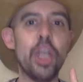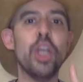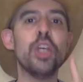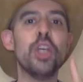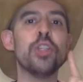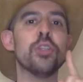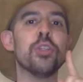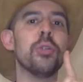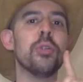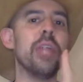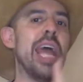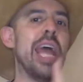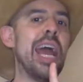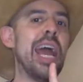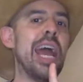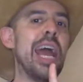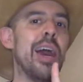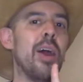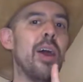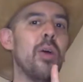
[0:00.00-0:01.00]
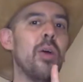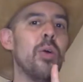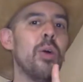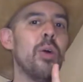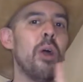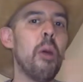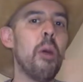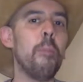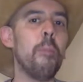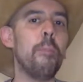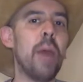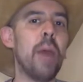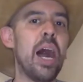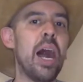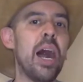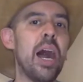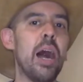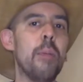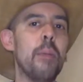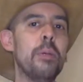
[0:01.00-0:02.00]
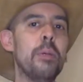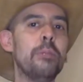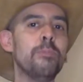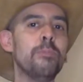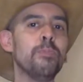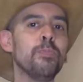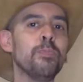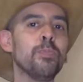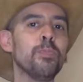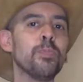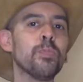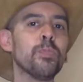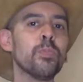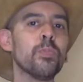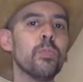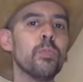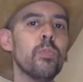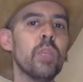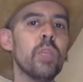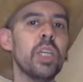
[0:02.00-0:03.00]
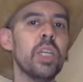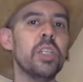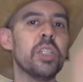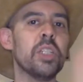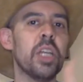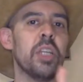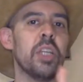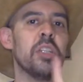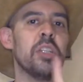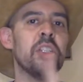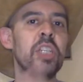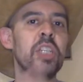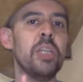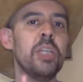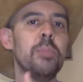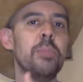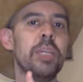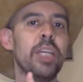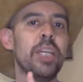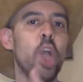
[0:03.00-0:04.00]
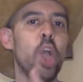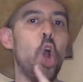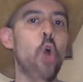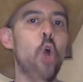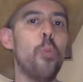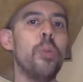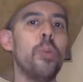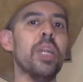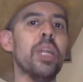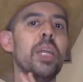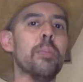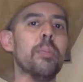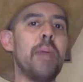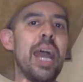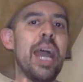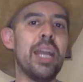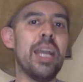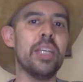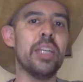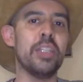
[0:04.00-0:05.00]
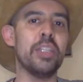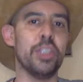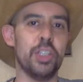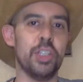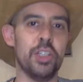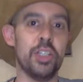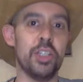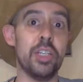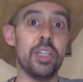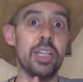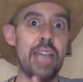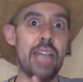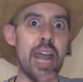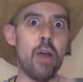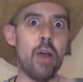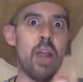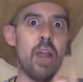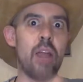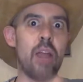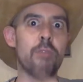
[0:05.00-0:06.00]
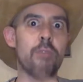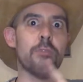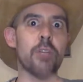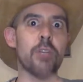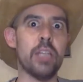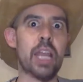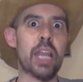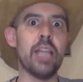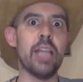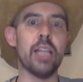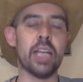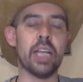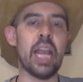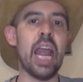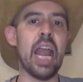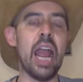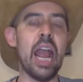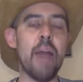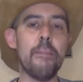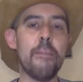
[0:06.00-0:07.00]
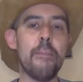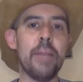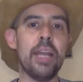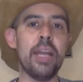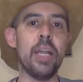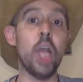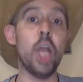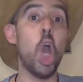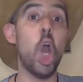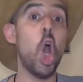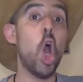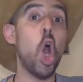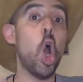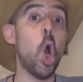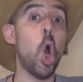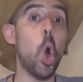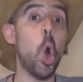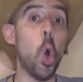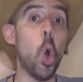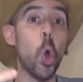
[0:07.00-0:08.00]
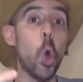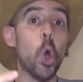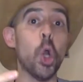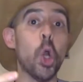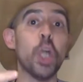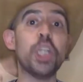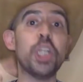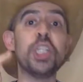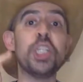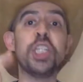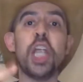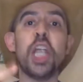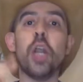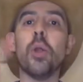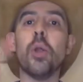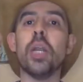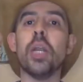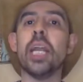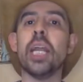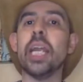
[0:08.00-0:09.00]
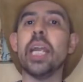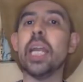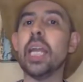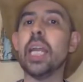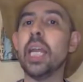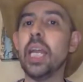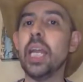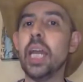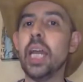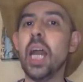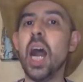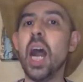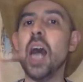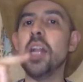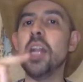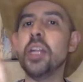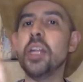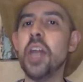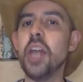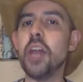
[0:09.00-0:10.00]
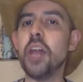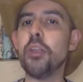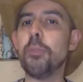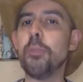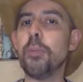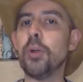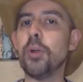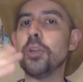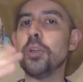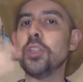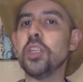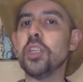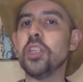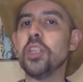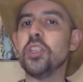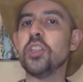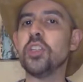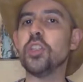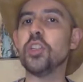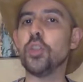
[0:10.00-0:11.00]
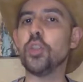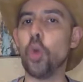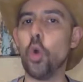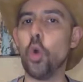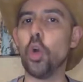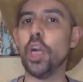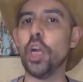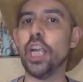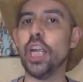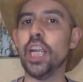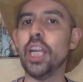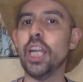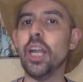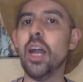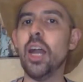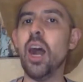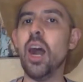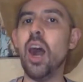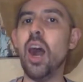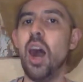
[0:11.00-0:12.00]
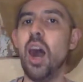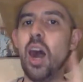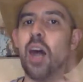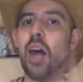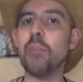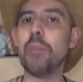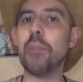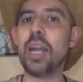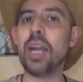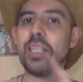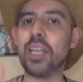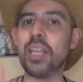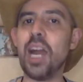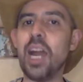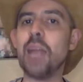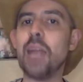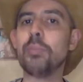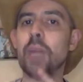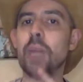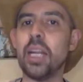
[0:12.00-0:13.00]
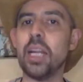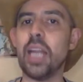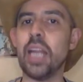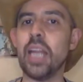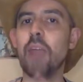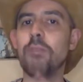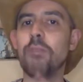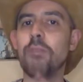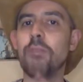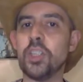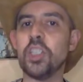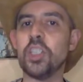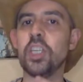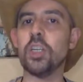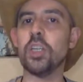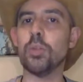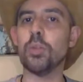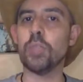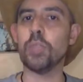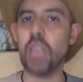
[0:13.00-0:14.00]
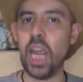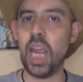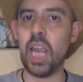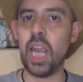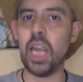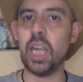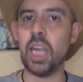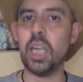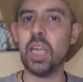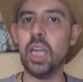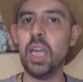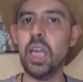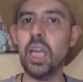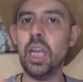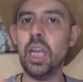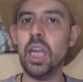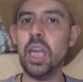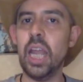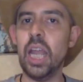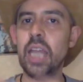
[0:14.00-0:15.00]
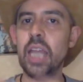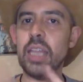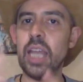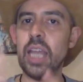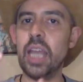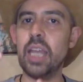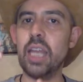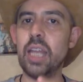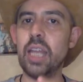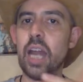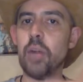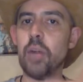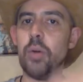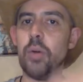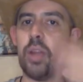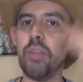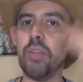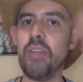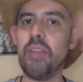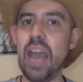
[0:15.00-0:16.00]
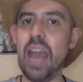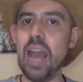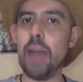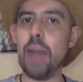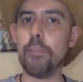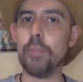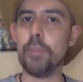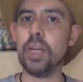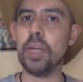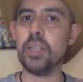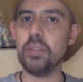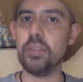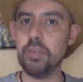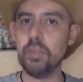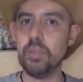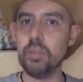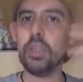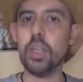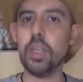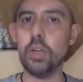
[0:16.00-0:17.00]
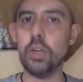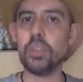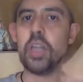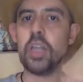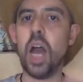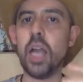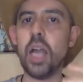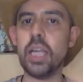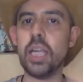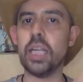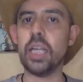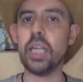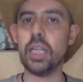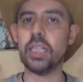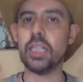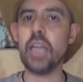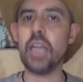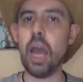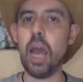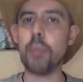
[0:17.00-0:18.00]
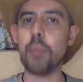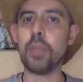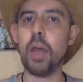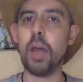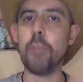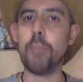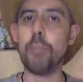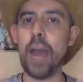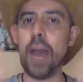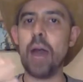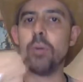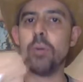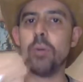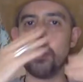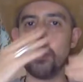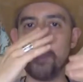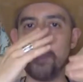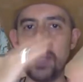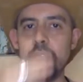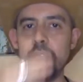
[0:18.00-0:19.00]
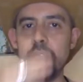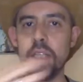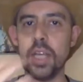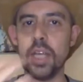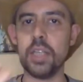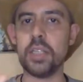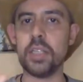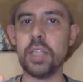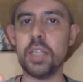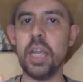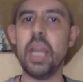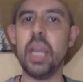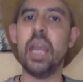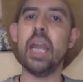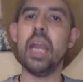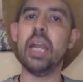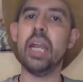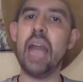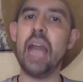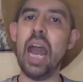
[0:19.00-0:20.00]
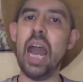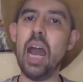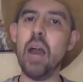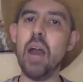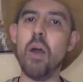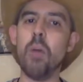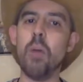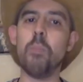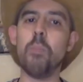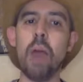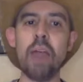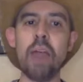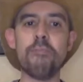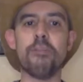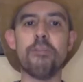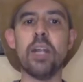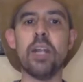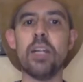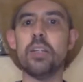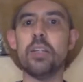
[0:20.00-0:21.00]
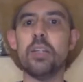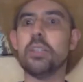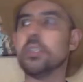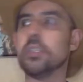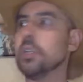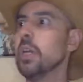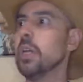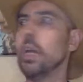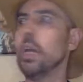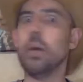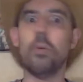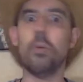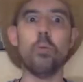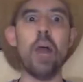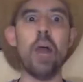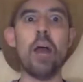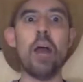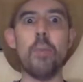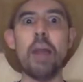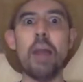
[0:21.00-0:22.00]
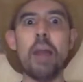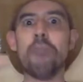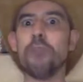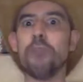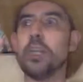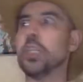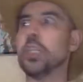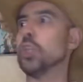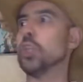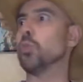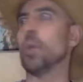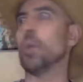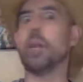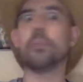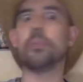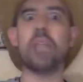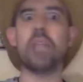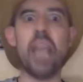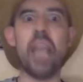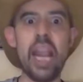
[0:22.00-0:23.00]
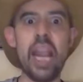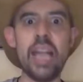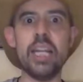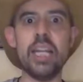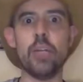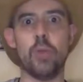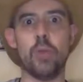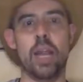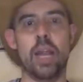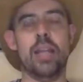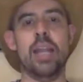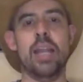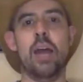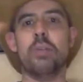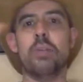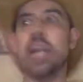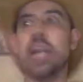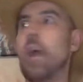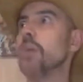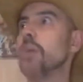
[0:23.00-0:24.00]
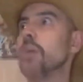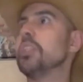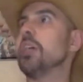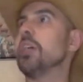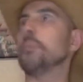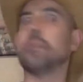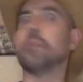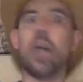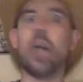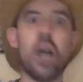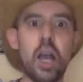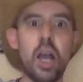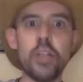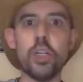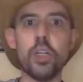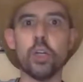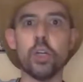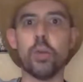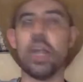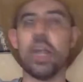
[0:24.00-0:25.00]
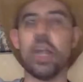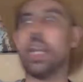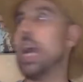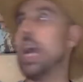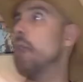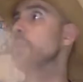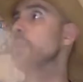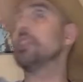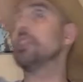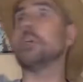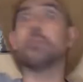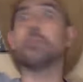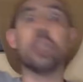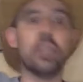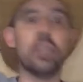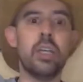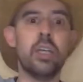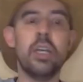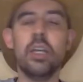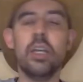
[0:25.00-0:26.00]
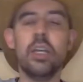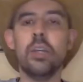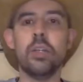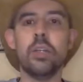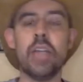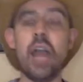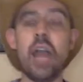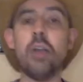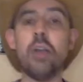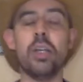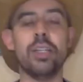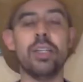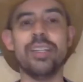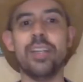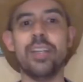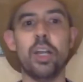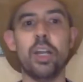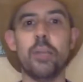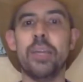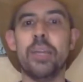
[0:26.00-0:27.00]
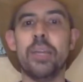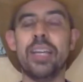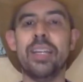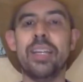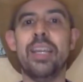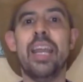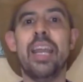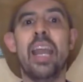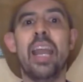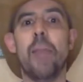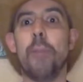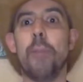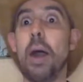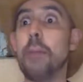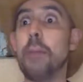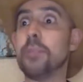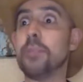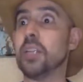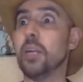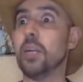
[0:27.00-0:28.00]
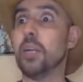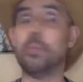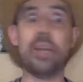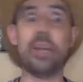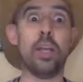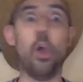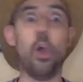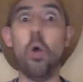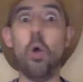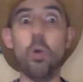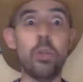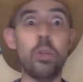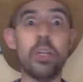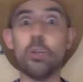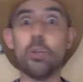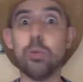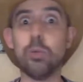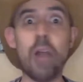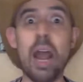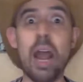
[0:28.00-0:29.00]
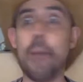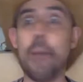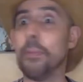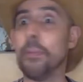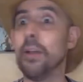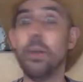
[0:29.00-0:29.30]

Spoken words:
So now Bob is going to see me opening packages now every day like I have been, or sharing another person's story on my timeline every single day. And then not only that, but, you know, talking in depth about the business and how my friend just went up to 80 grand now. Now he's up to 100 grand. Now he's up to, you know what I mean? Bob's going to be like, holy crap.